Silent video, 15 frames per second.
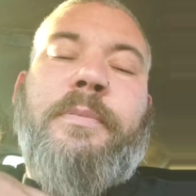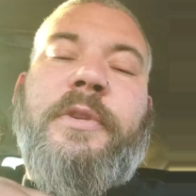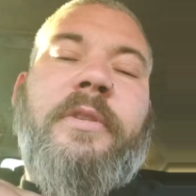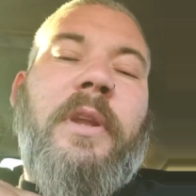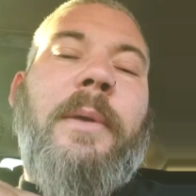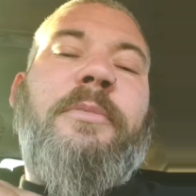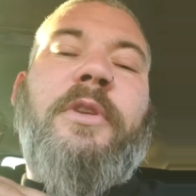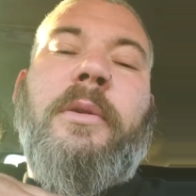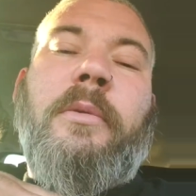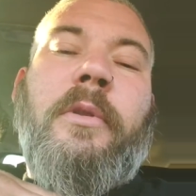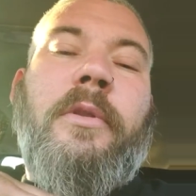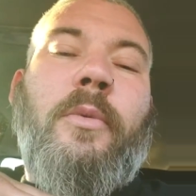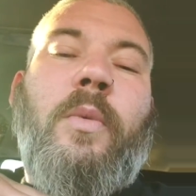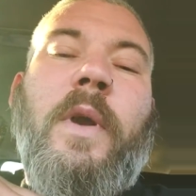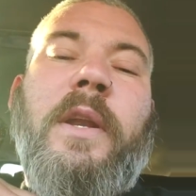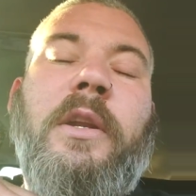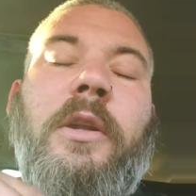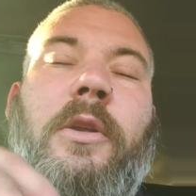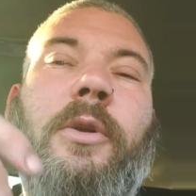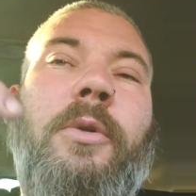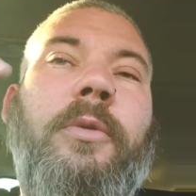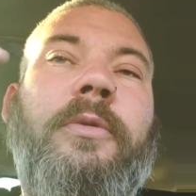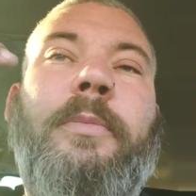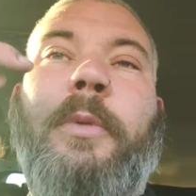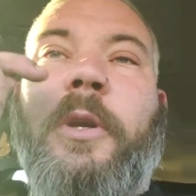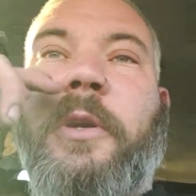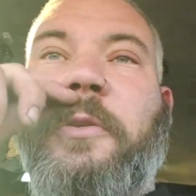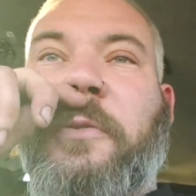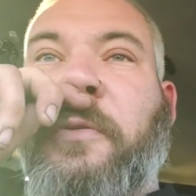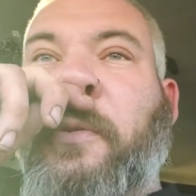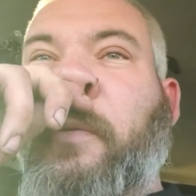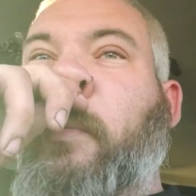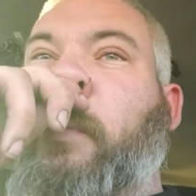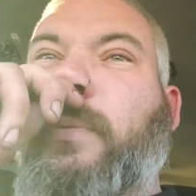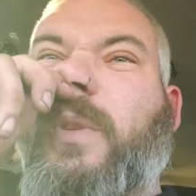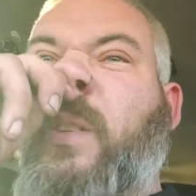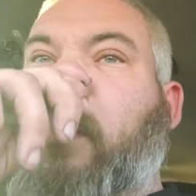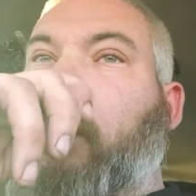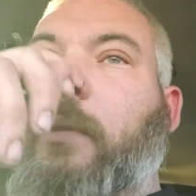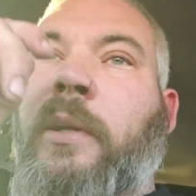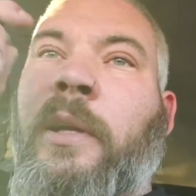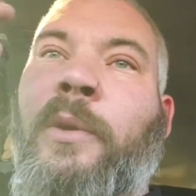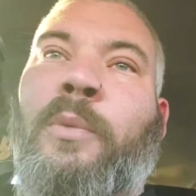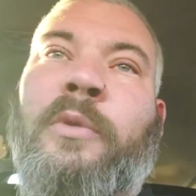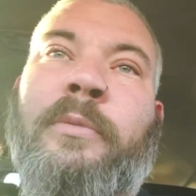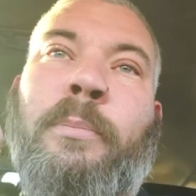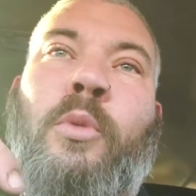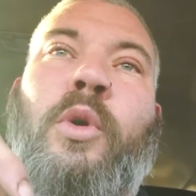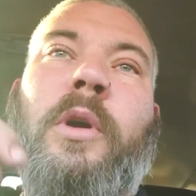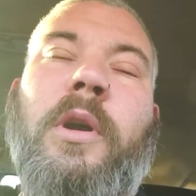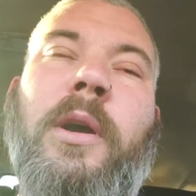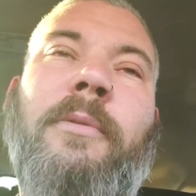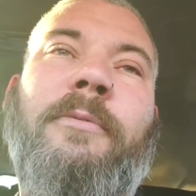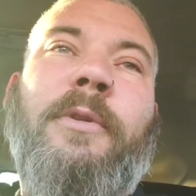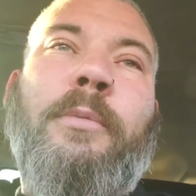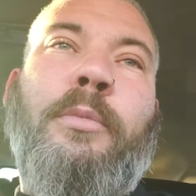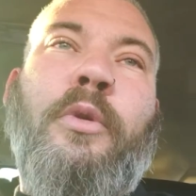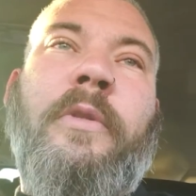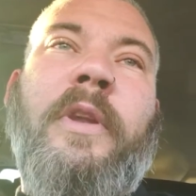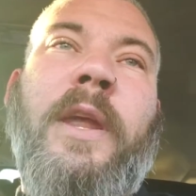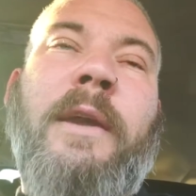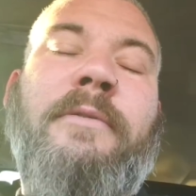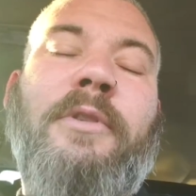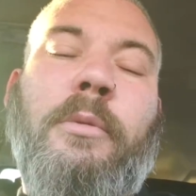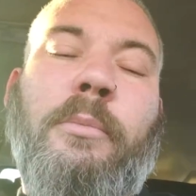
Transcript: slept in the wet clothes because it was more comfortable than having